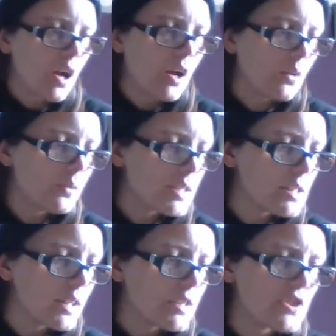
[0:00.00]
I
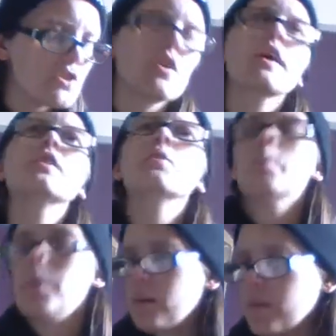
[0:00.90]
always like to try new
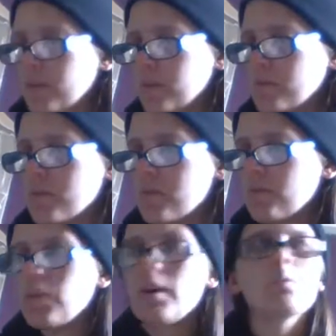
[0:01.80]
perfumes
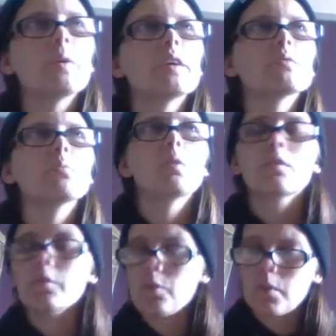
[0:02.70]
from like weird and
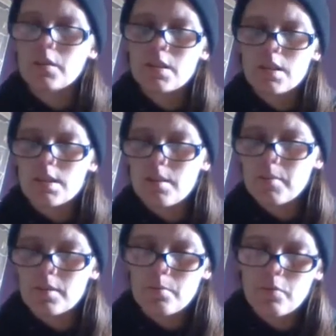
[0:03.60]
wonderful ones because some
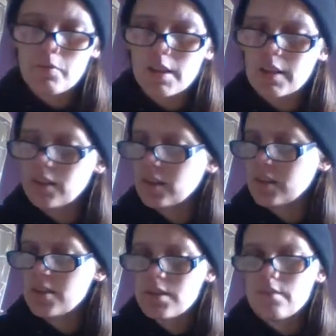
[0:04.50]
of them are really
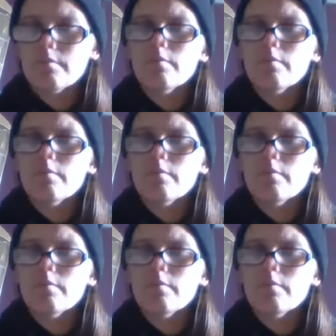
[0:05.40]
nice.